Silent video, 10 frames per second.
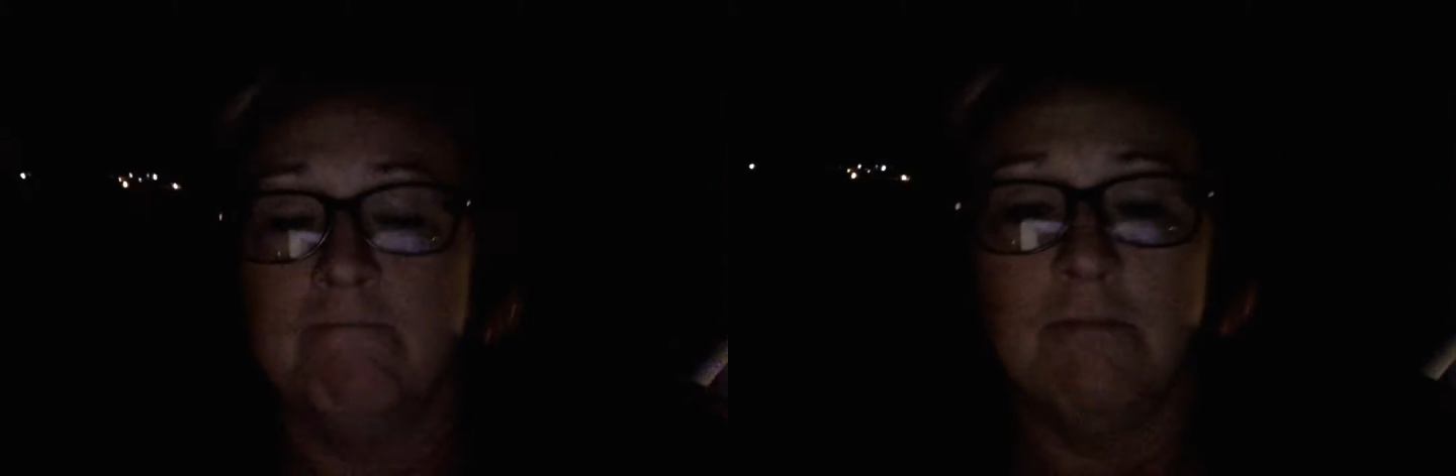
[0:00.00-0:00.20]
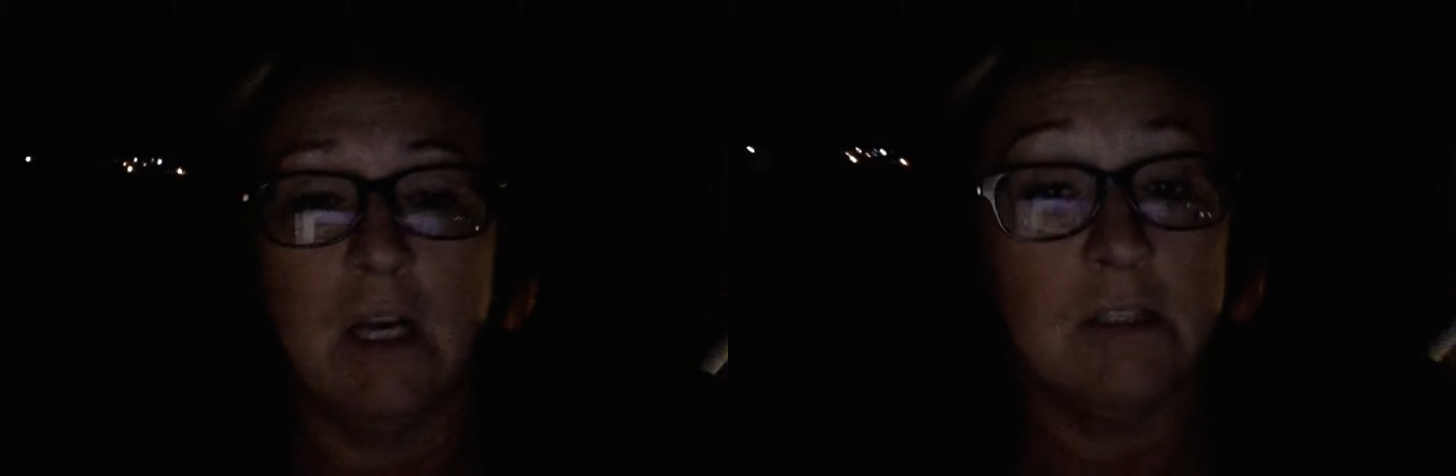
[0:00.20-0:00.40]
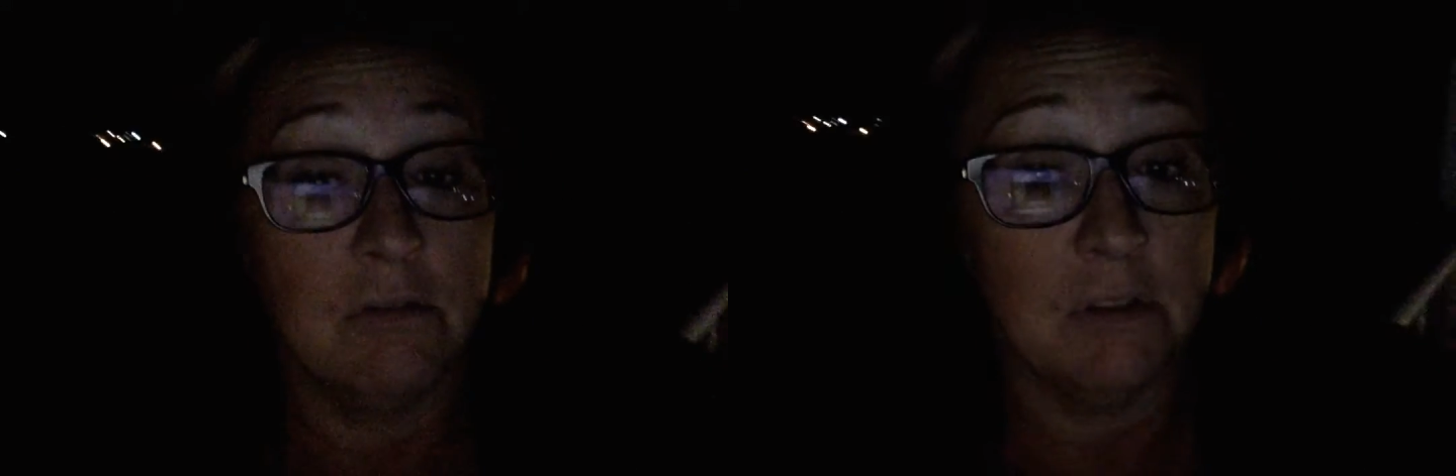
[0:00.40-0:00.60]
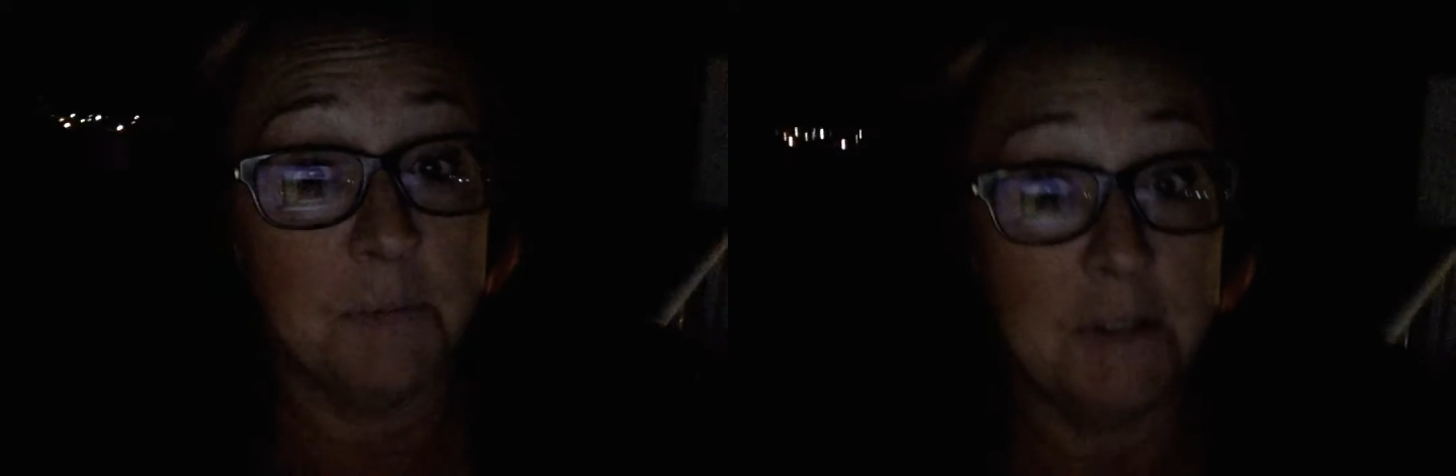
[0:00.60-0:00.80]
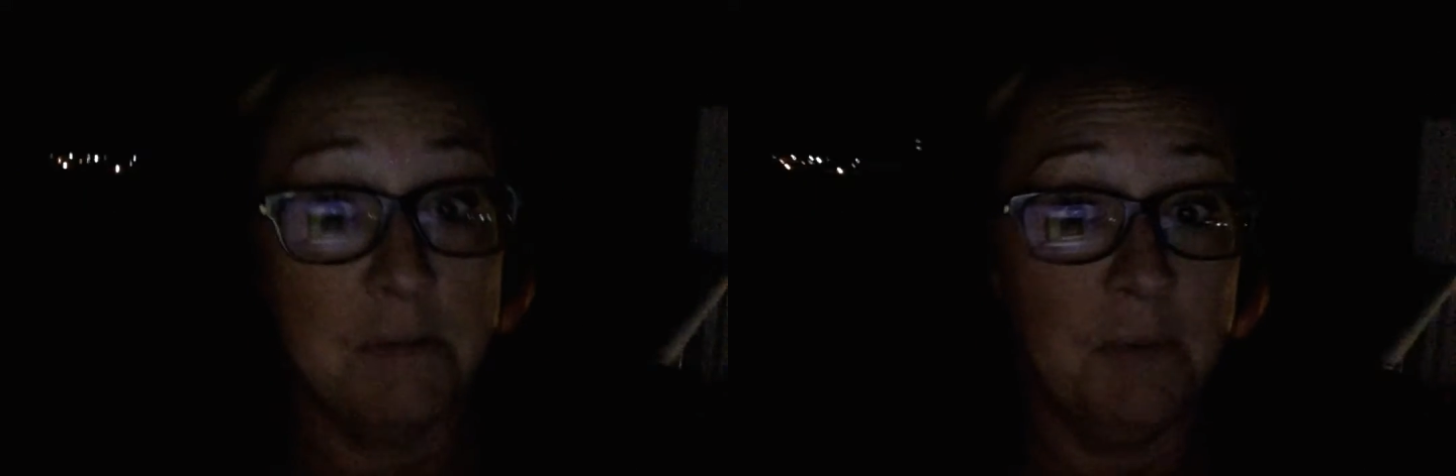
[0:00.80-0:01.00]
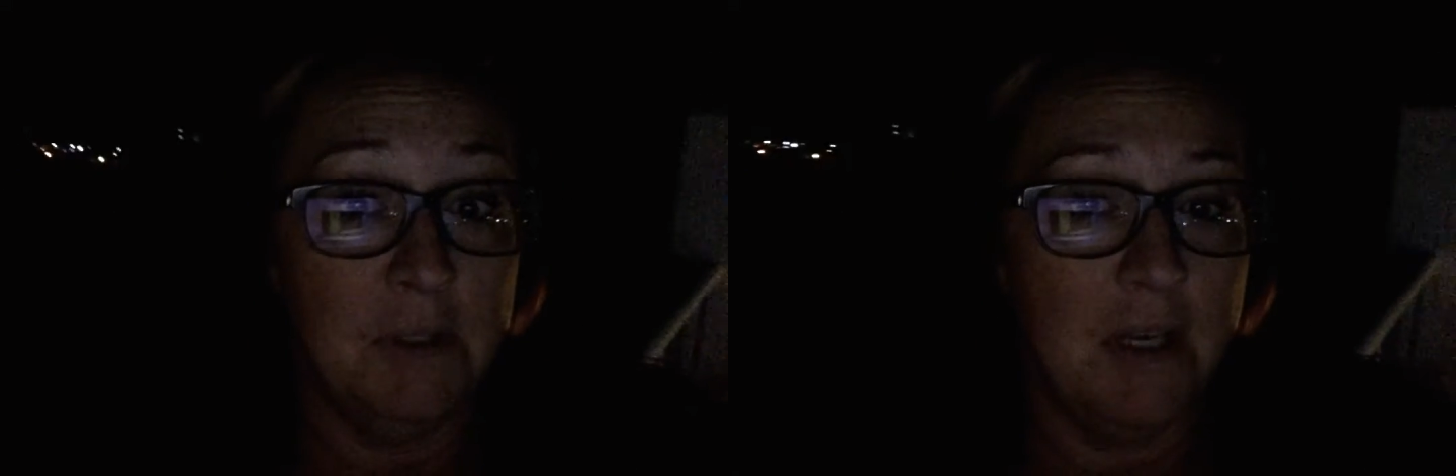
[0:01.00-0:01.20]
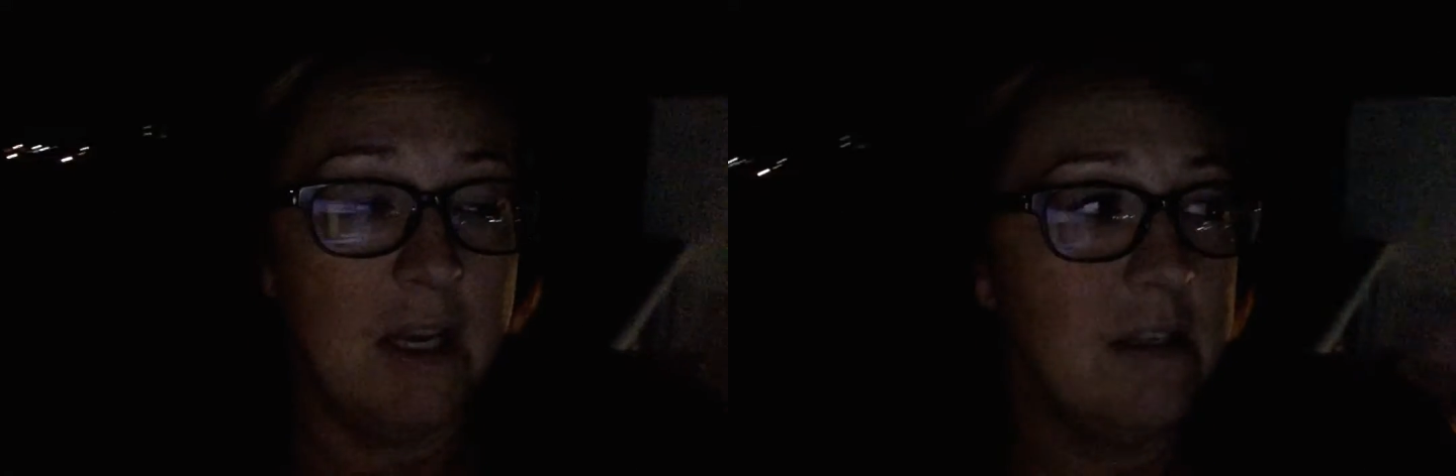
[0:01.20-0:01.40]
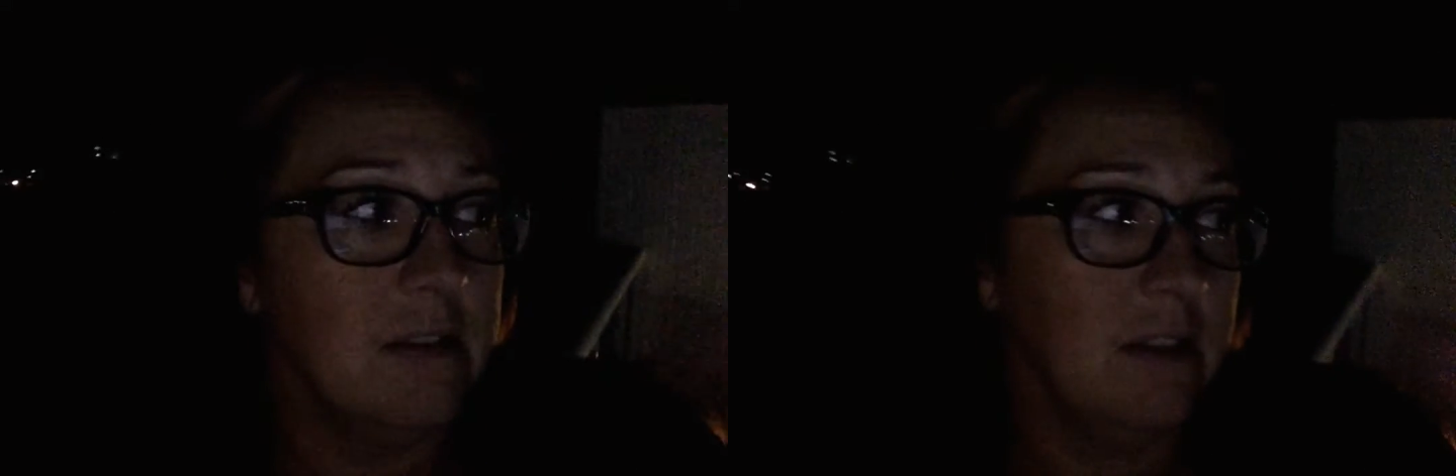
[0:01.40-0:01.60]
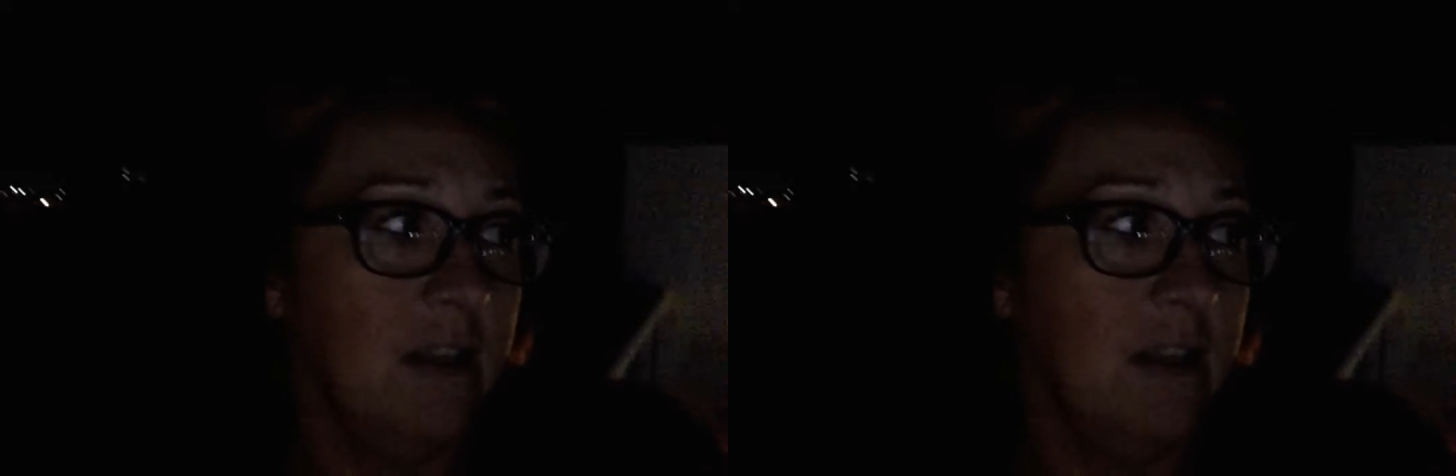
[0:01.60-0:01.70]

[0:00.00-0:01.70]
lots of responsibilities